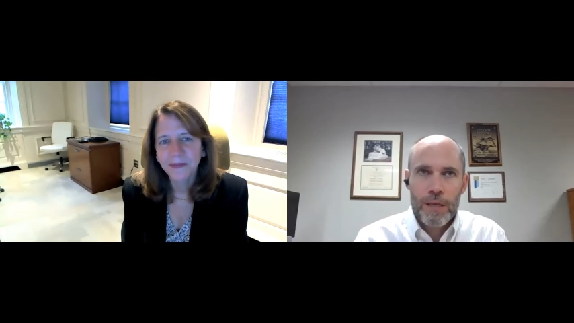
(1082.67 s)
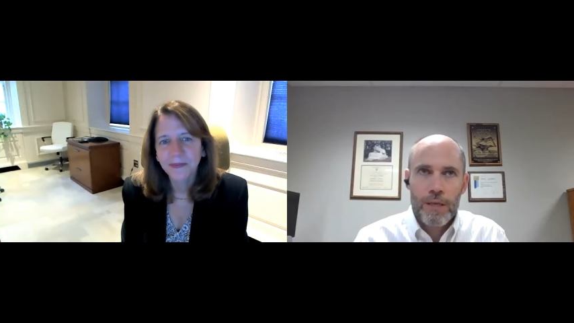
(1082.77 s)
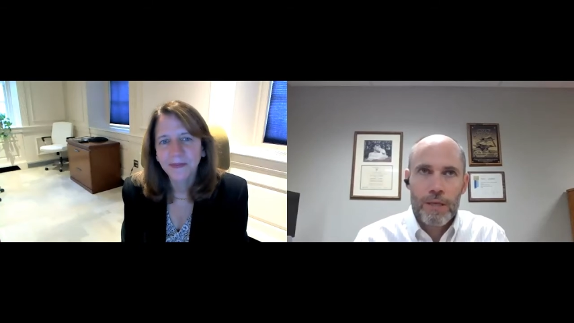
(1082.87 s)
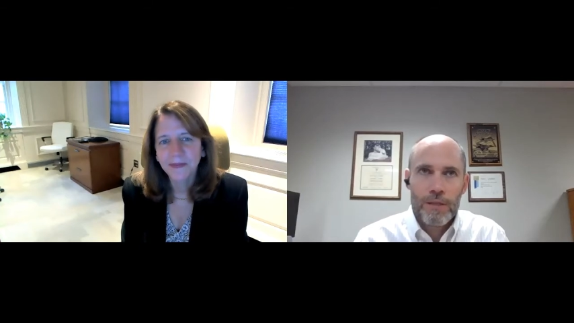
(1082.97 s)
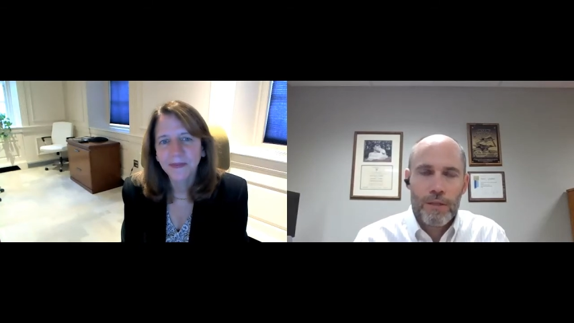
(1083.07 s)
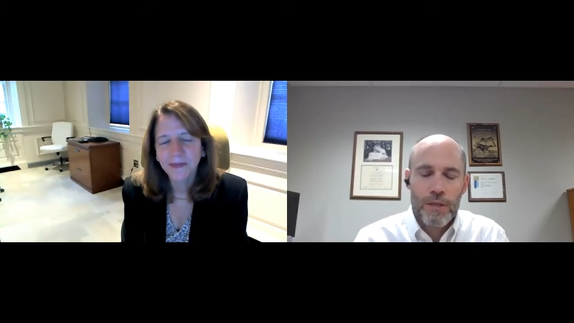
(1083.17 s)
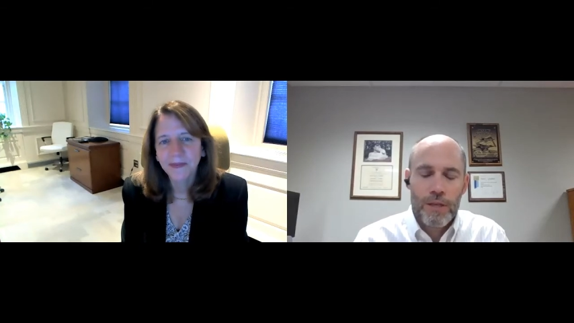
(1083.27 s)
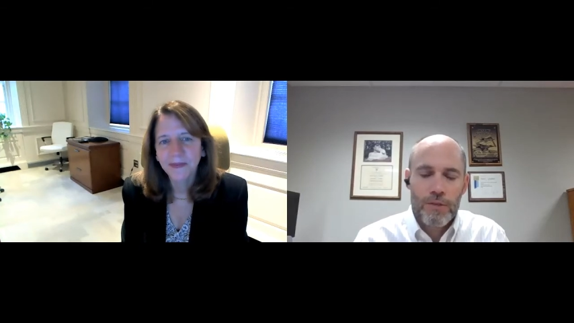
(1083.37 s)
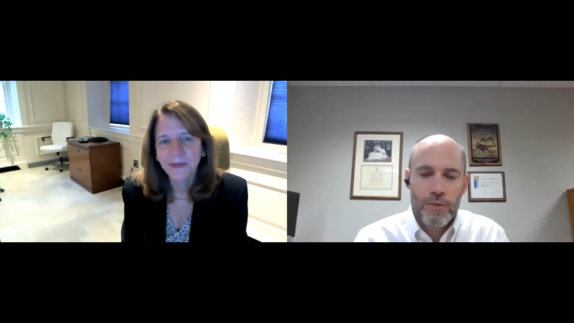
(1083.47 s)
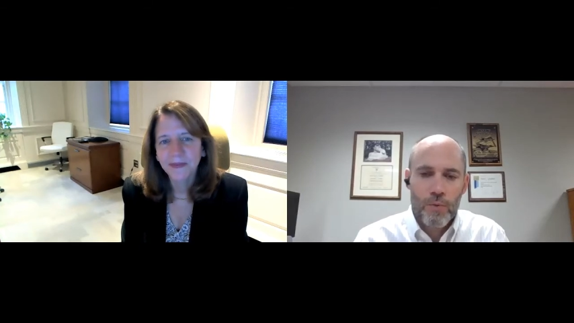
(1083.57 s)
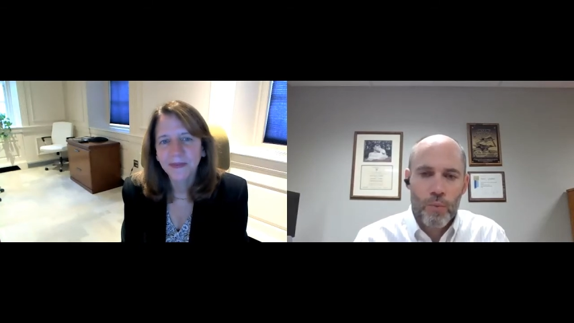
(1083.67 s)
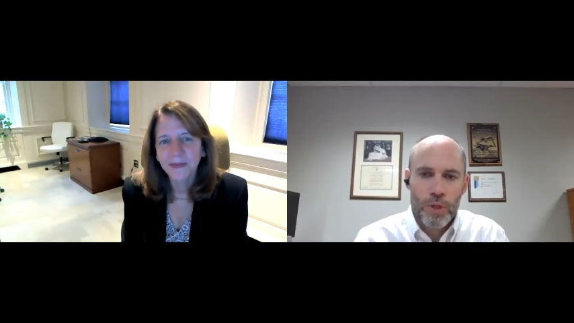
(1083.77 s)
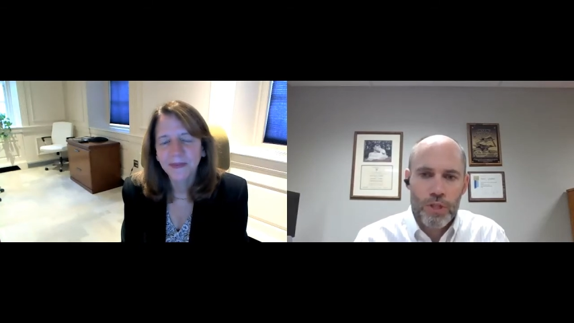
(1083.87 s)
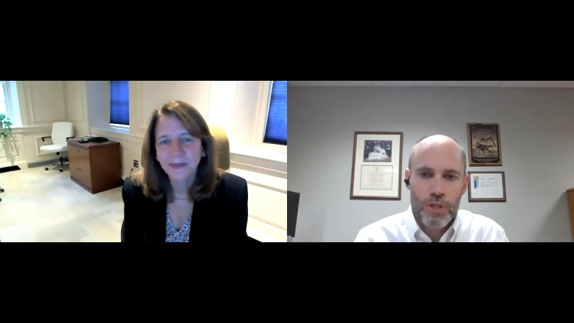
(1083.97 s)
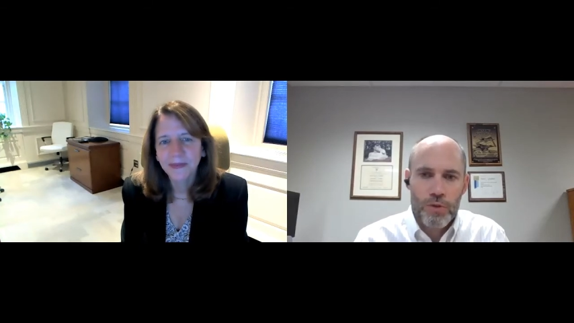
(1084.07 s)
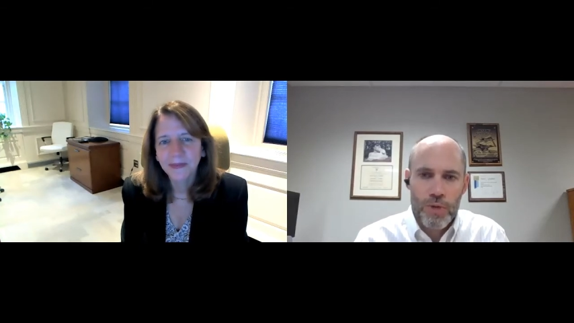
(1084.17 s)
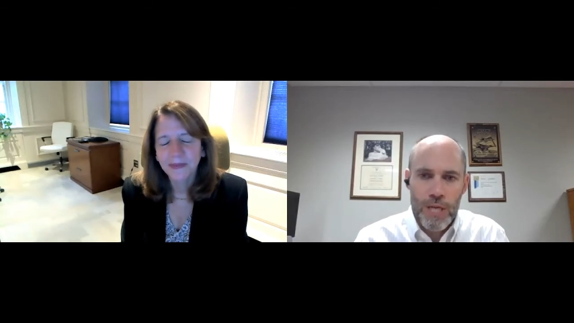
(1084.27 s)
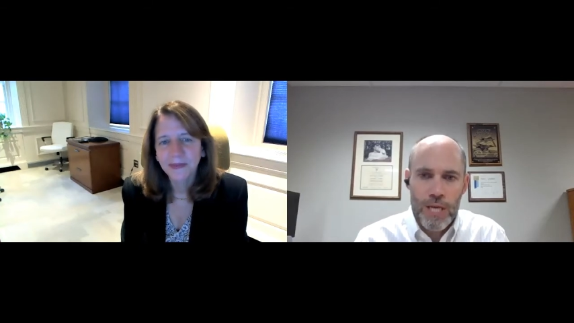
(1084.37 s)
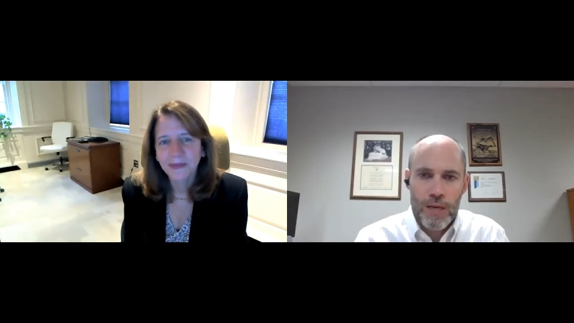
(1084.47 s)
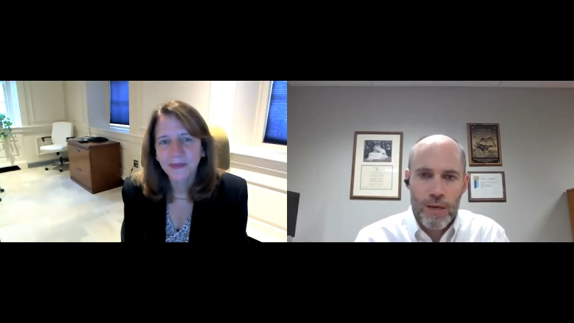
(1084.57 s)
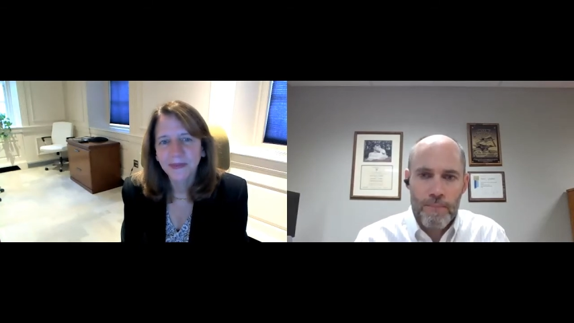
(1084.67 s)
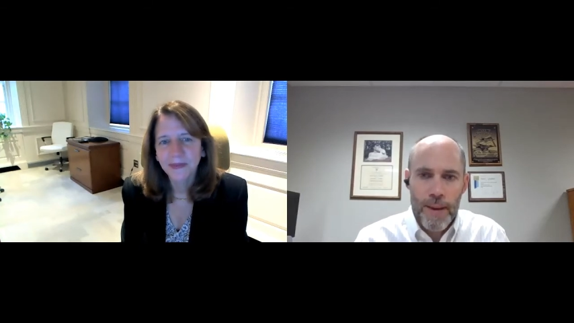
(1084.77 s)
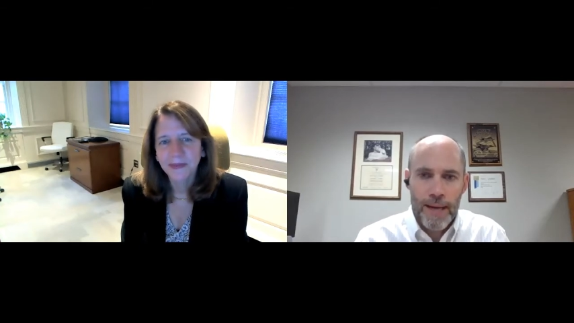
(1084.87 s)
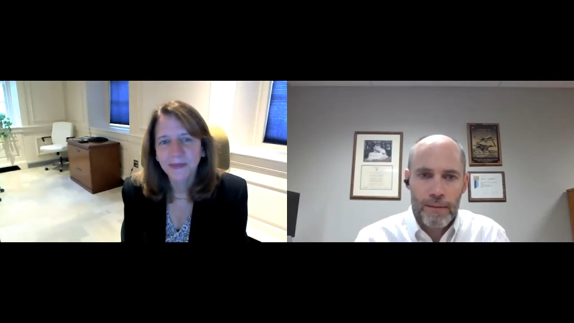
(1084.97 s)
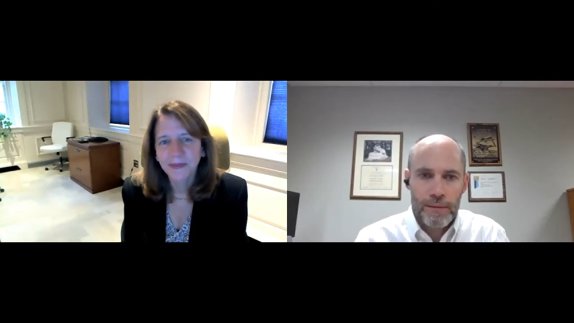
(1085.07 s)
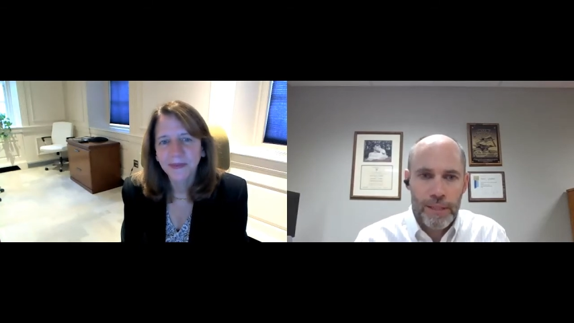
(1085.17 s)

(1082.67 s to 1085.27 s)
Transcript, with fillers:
Speaker 1: can, is there what's unique about